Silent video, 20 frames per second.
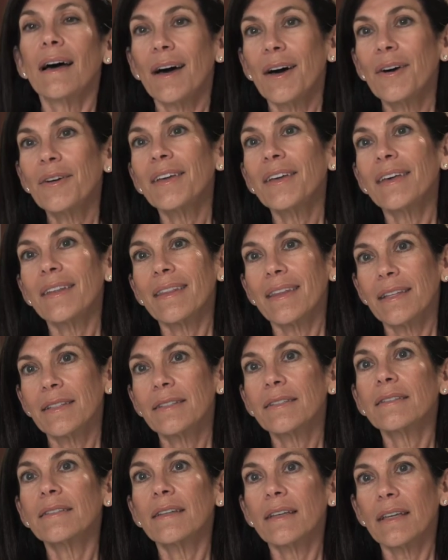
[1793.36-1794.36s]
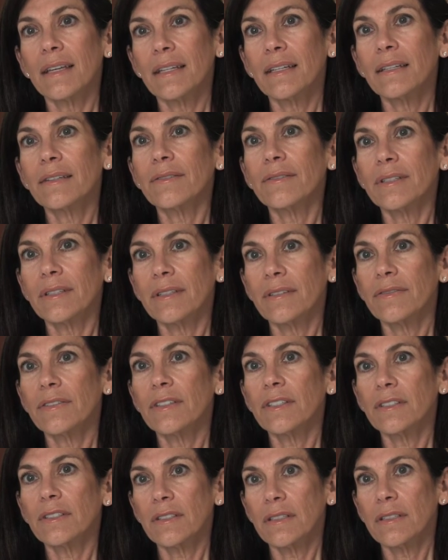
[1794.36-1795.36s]
Oh, yeah, I didn't really
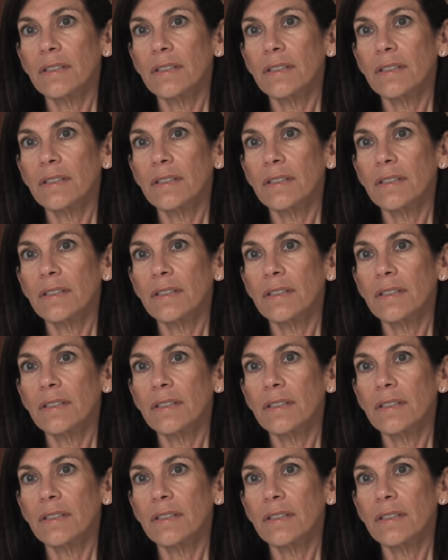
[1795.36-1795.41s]
finish that.